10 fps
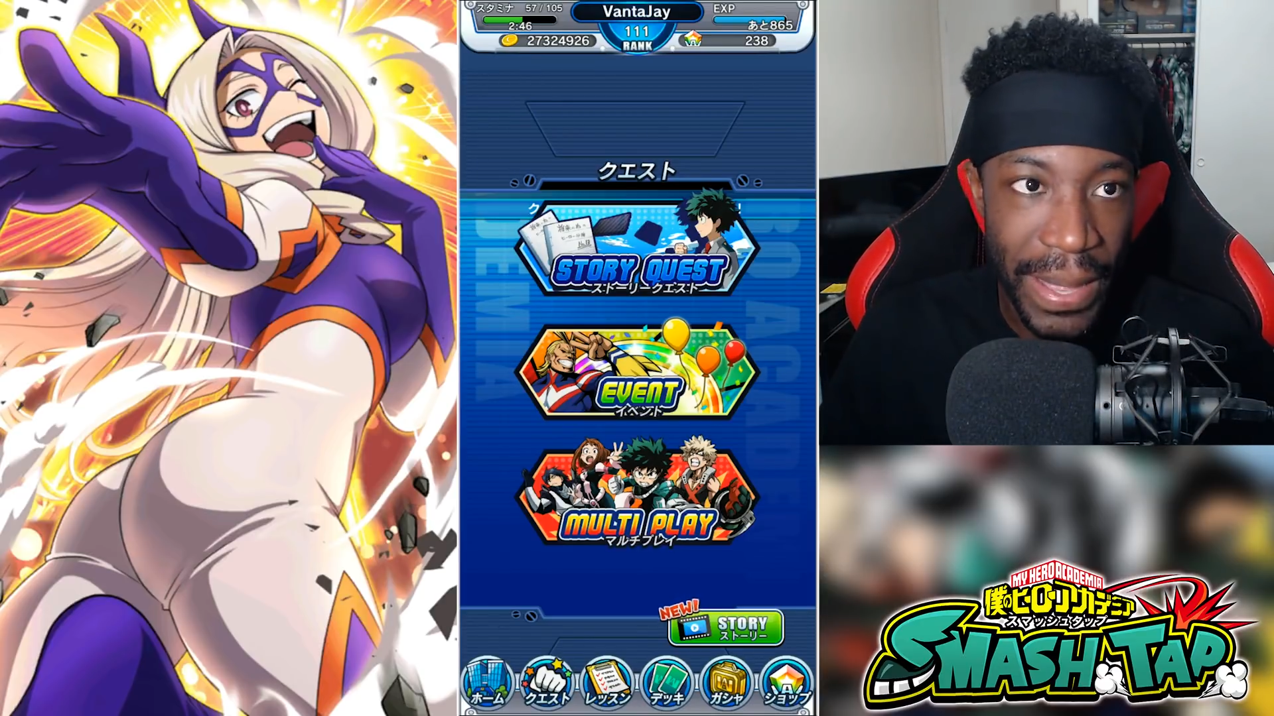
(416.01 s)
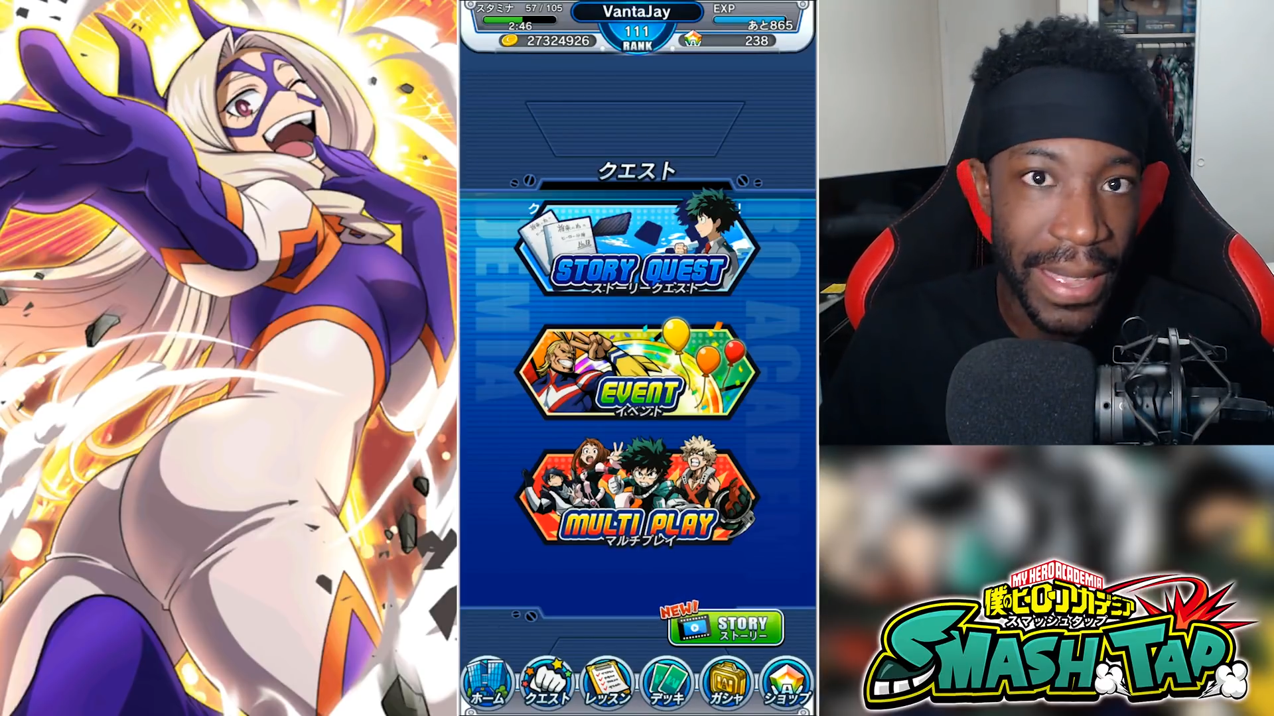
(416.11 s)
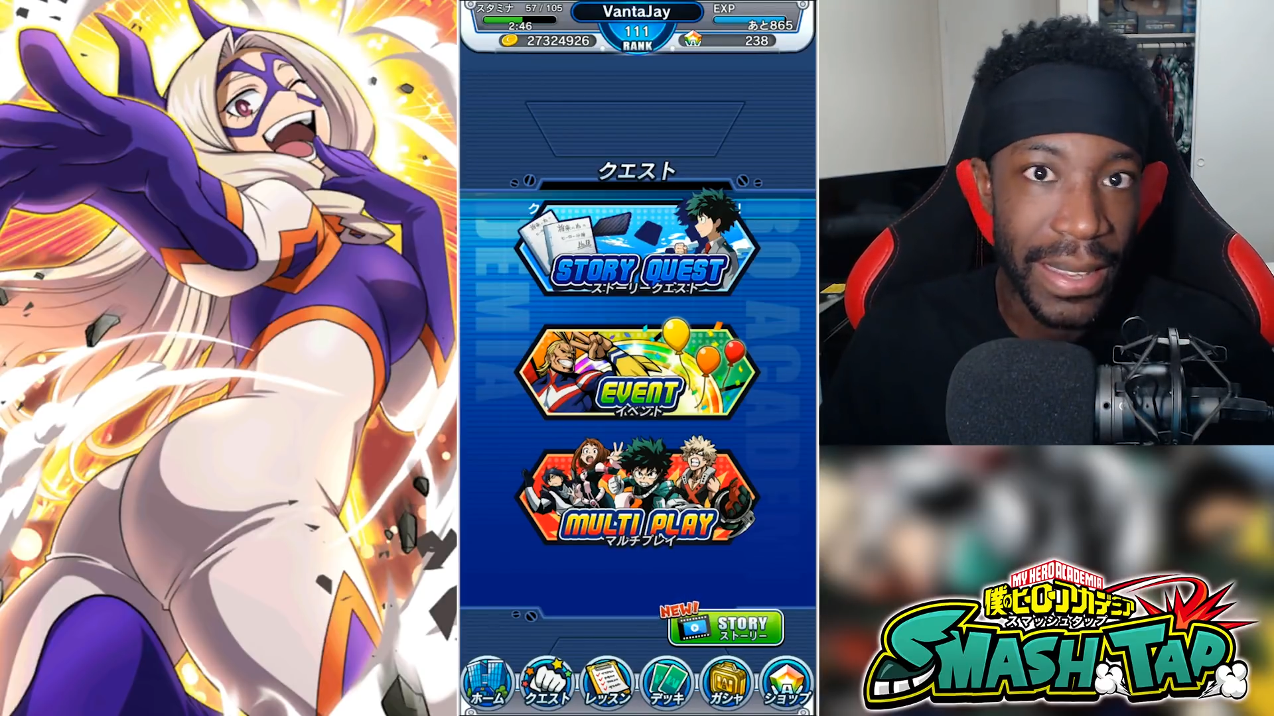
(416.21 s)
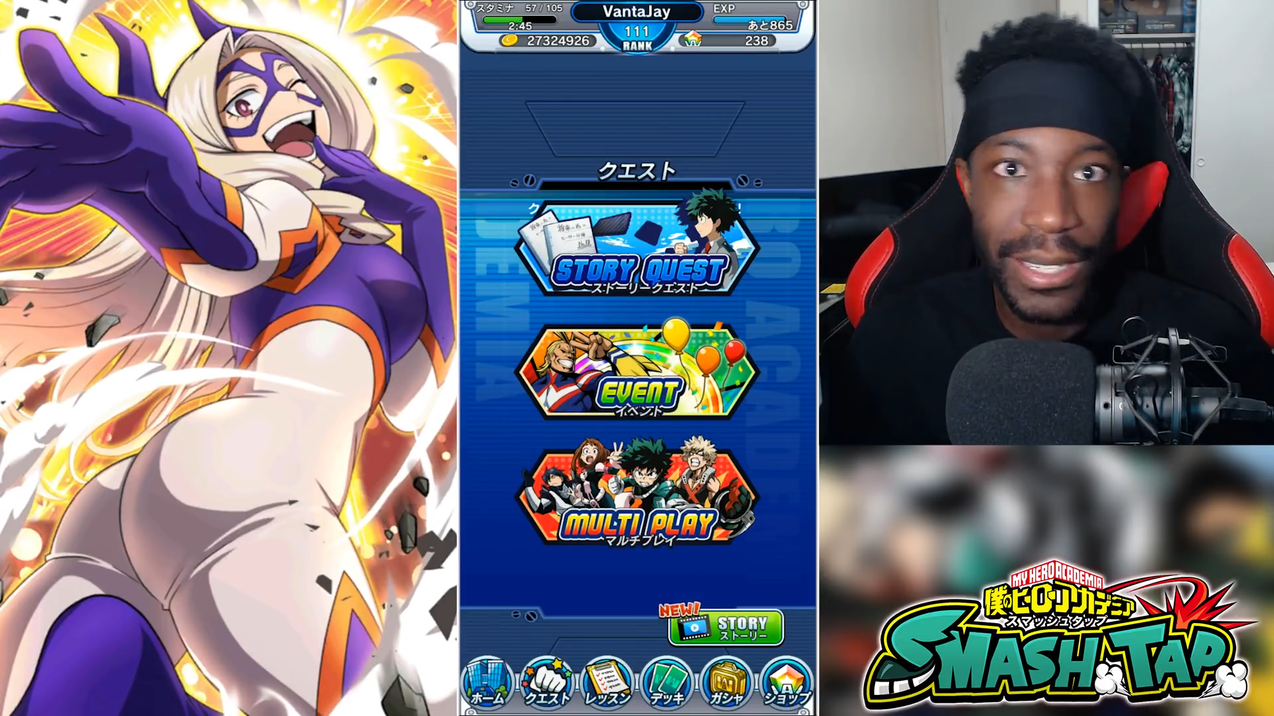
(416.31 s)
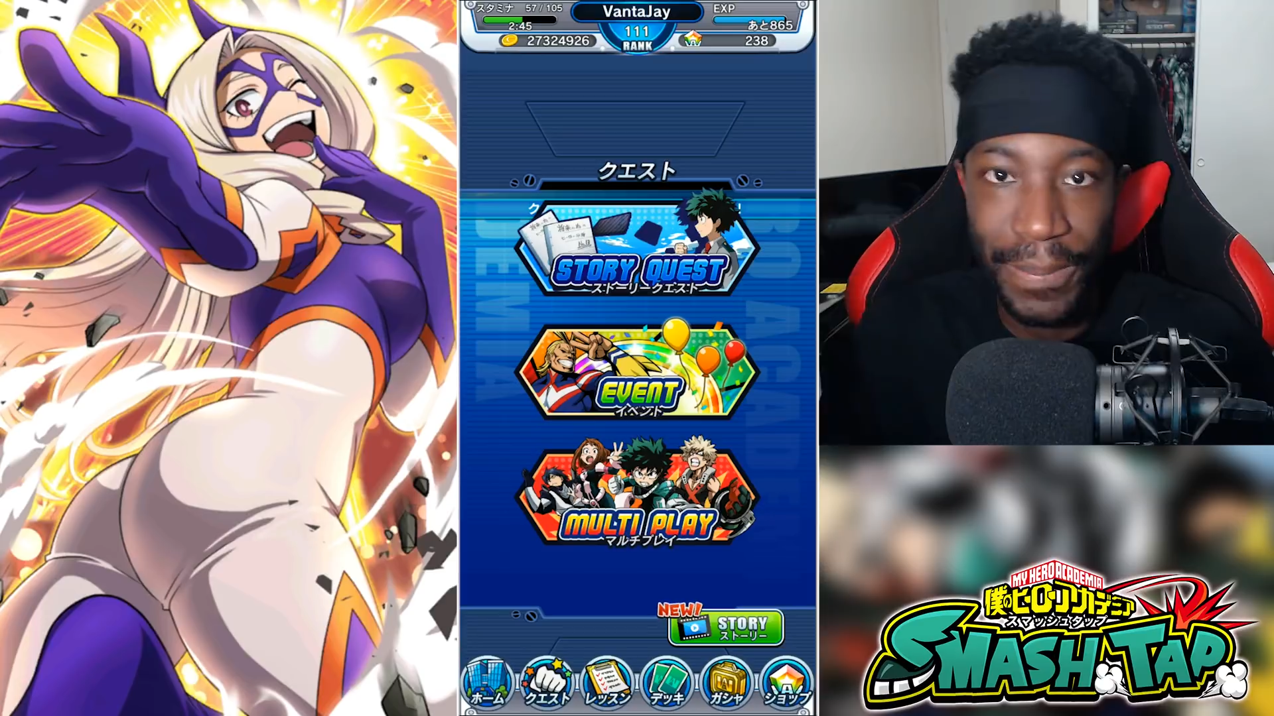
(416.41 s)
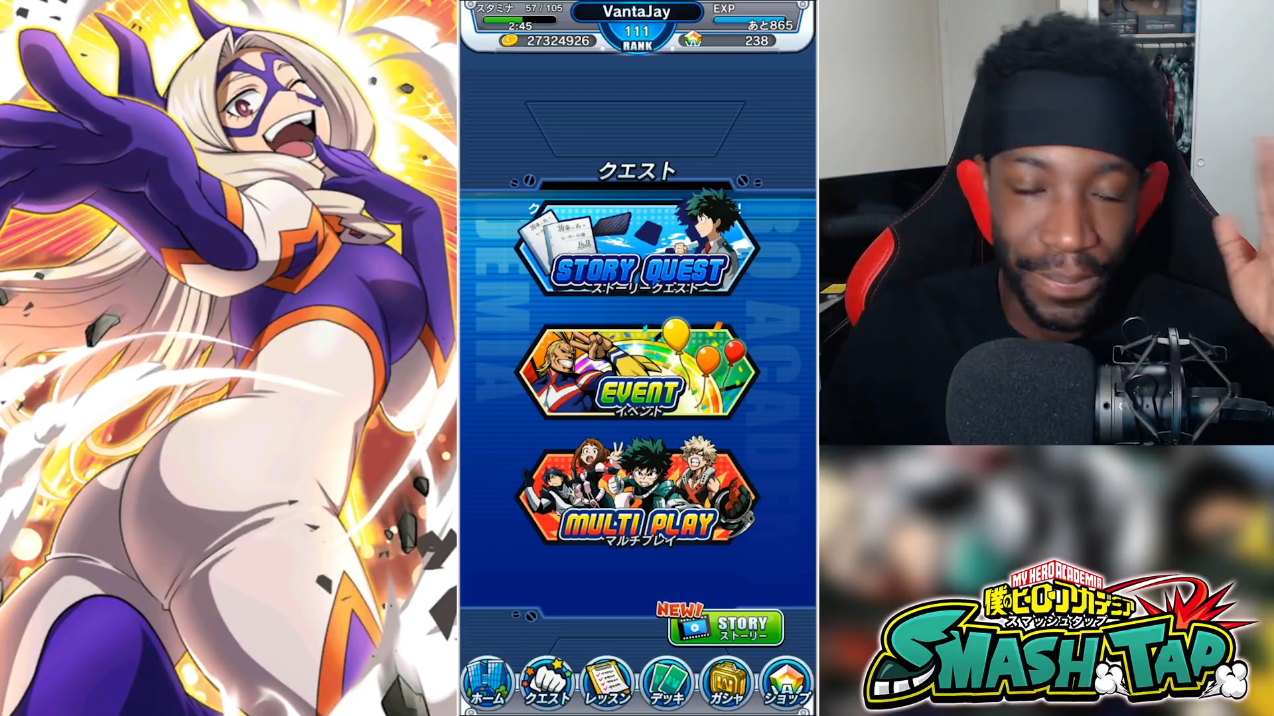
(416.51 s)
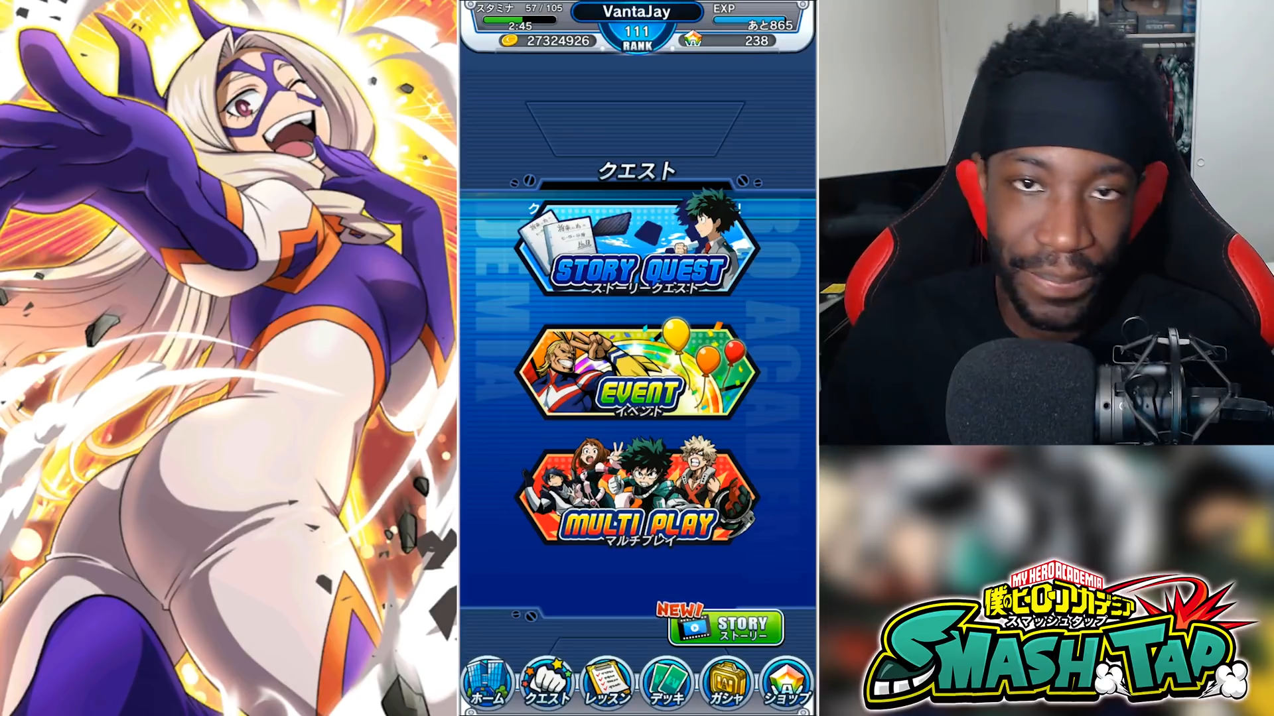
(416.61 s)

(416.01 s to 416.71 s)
because